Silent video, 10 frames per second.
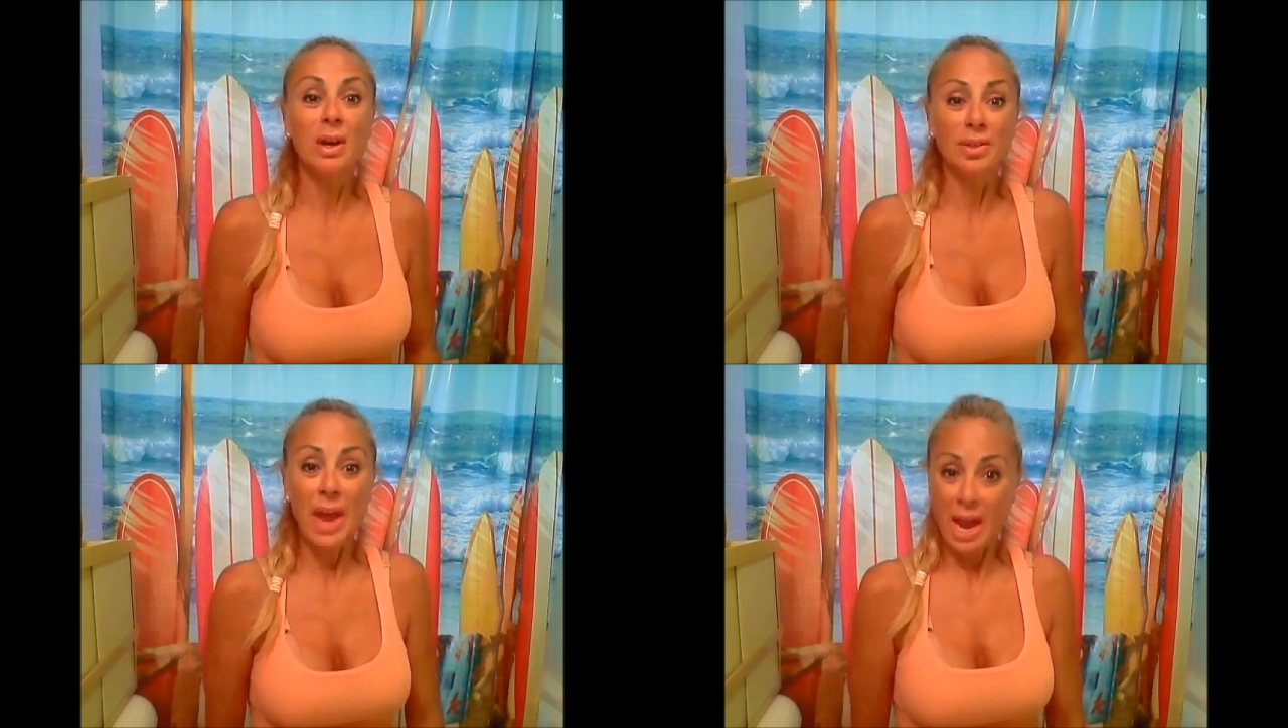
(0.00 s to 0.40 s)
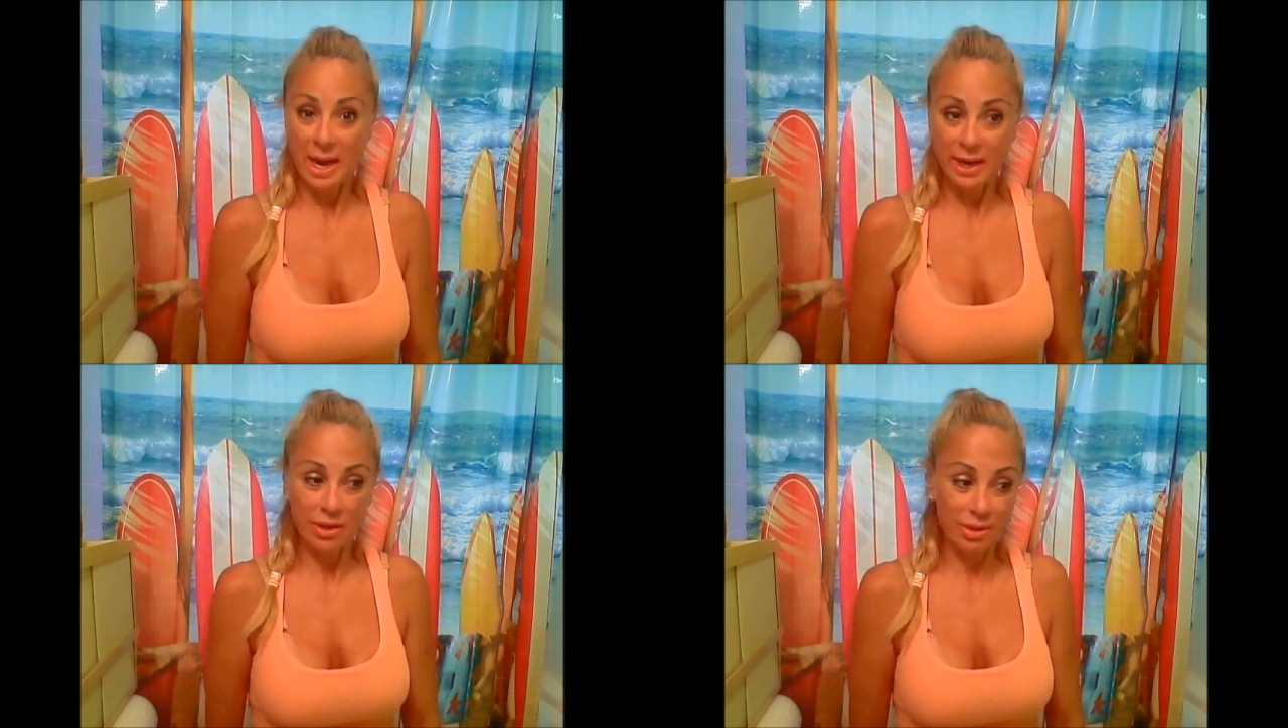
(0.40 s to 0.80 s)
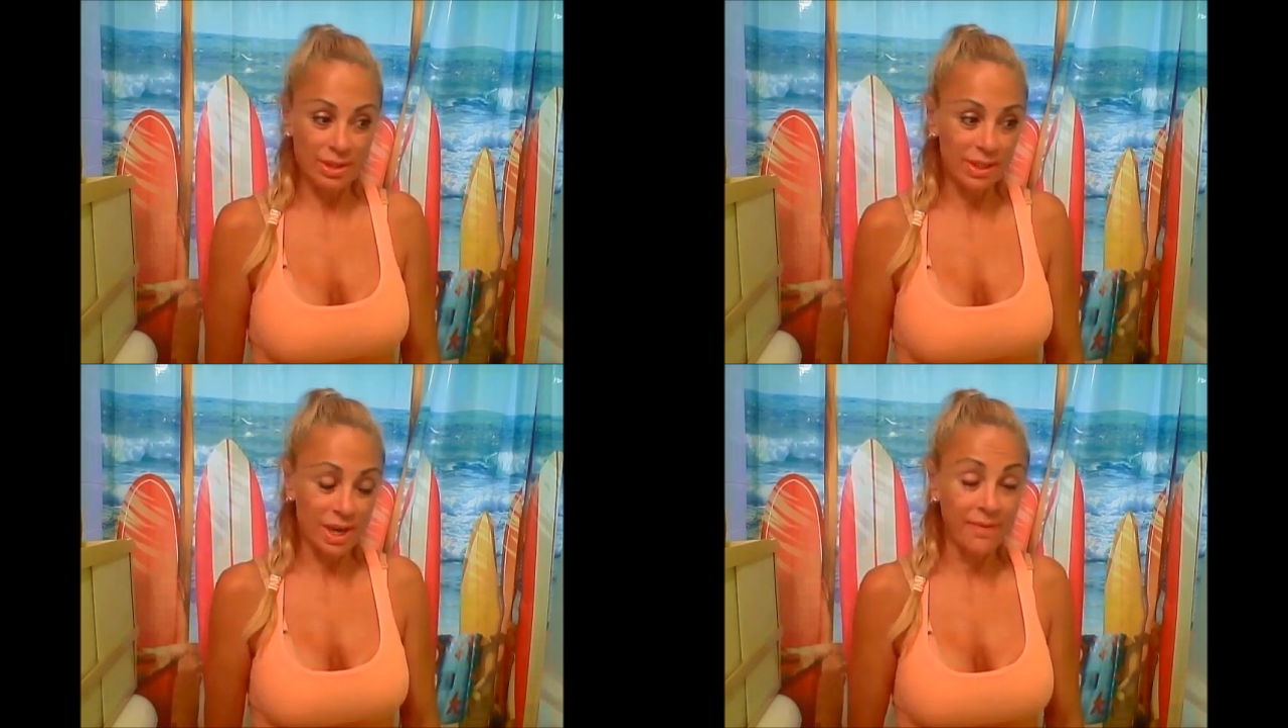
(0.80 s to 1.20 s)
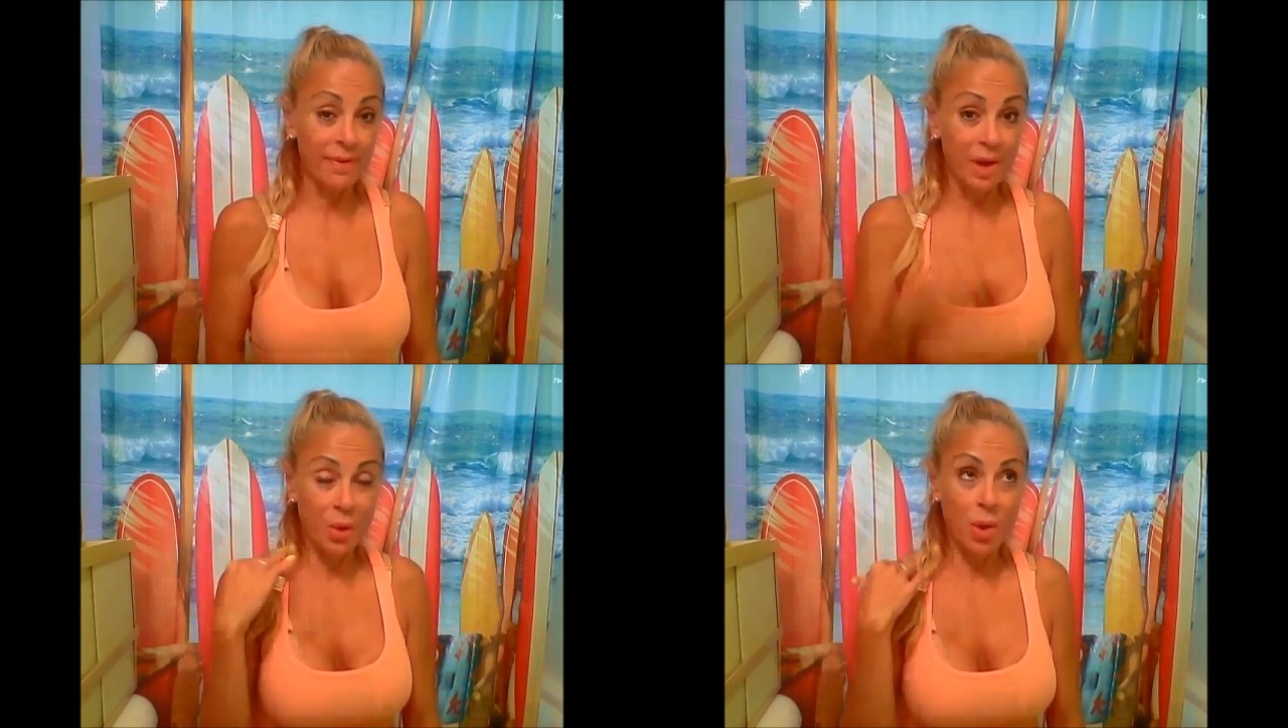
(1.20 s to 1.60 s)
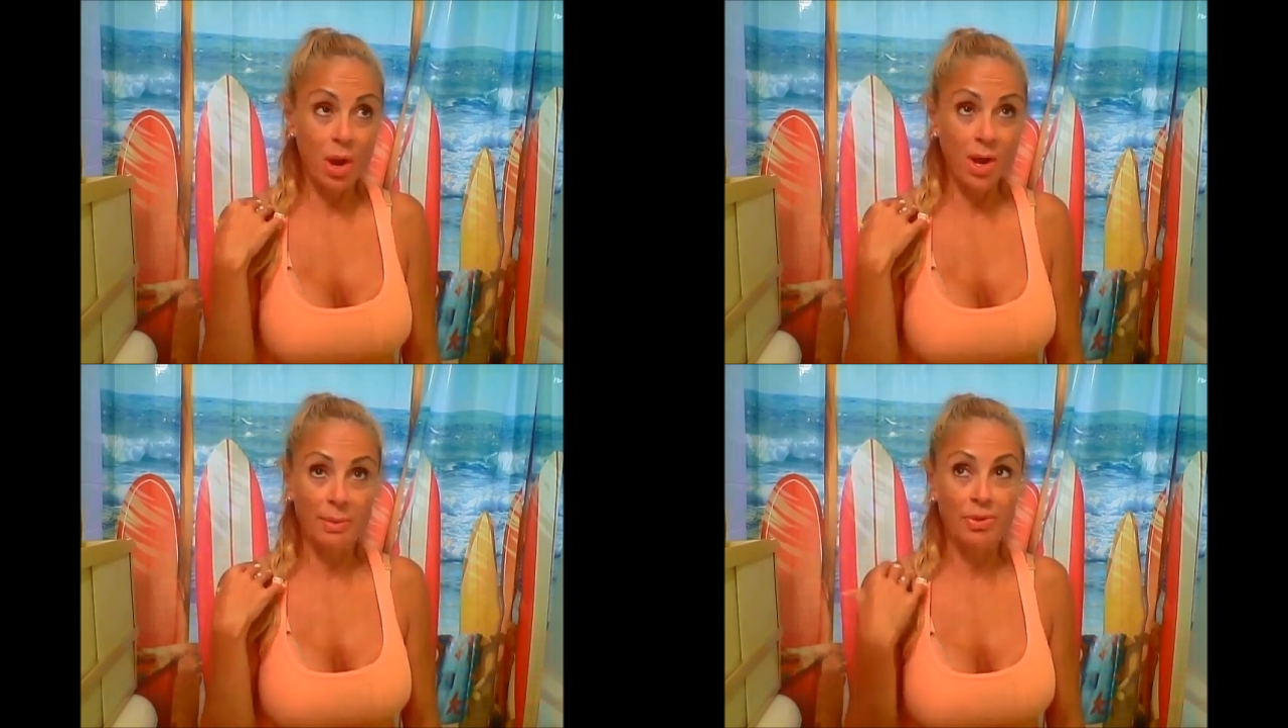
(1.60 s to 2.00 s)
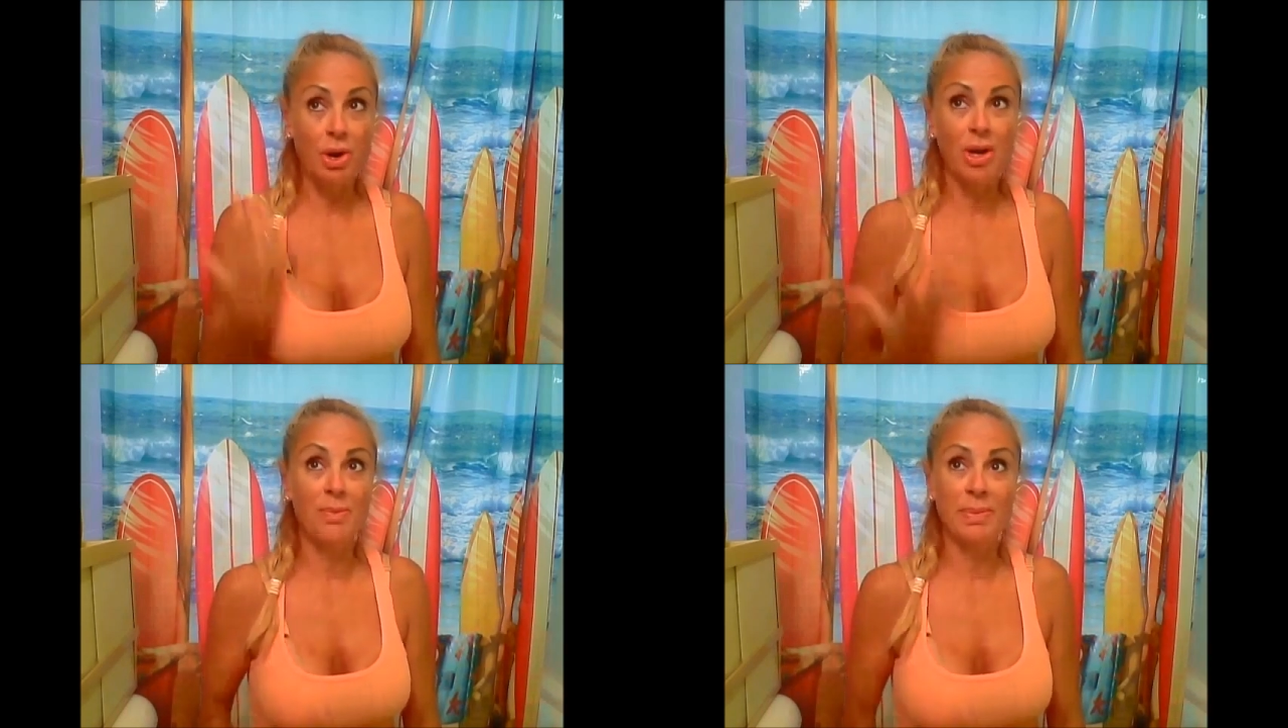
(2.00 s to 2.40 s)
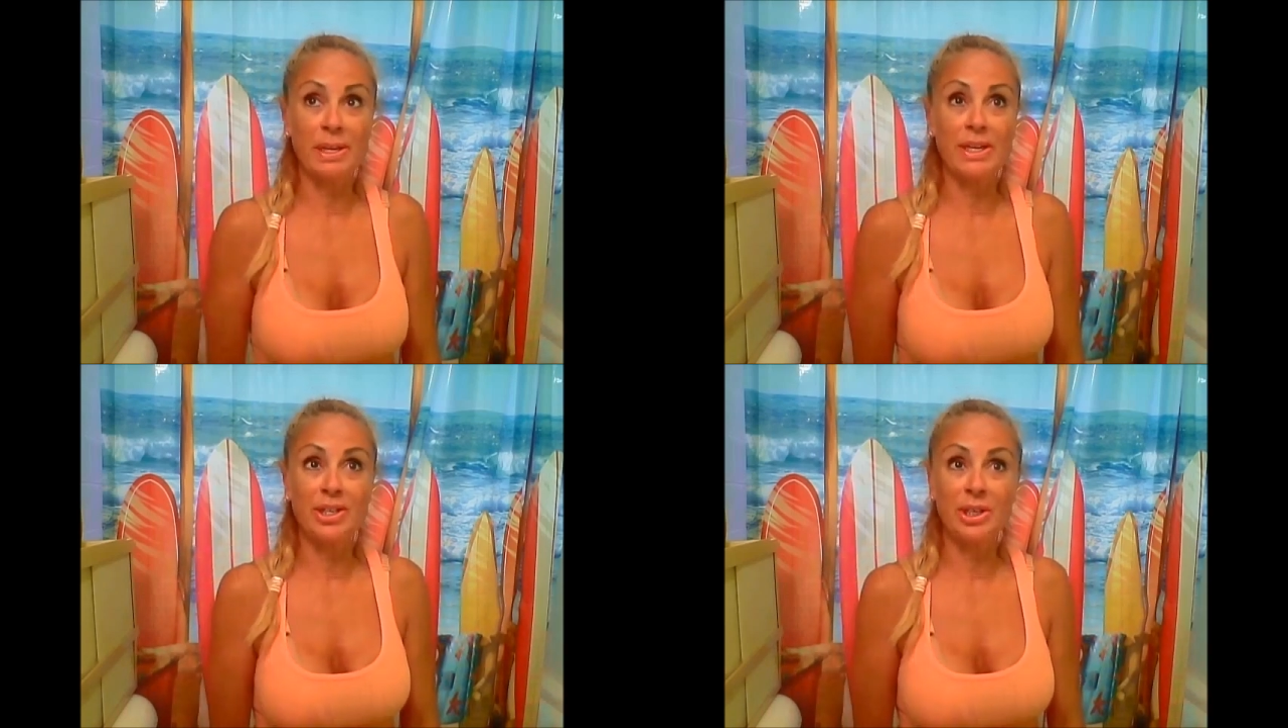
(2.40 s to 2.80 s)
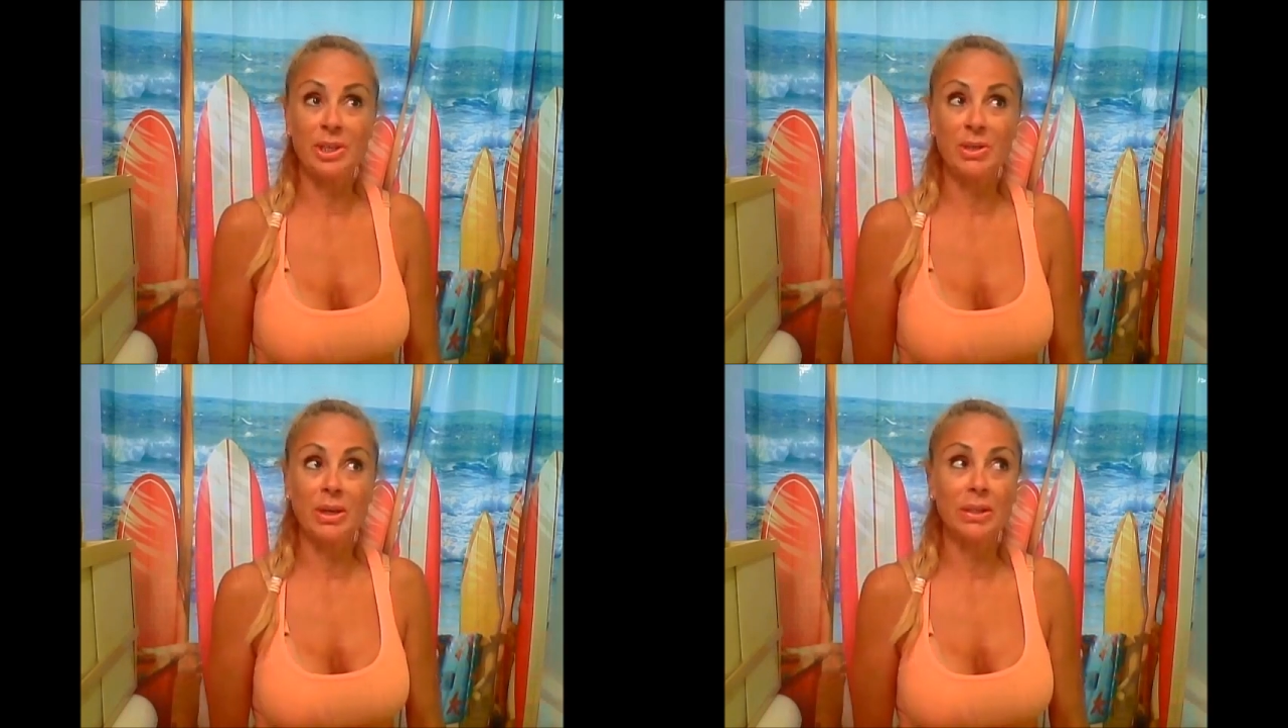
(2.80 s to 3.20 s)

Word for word: the anger and stuff. And I'm trying to be just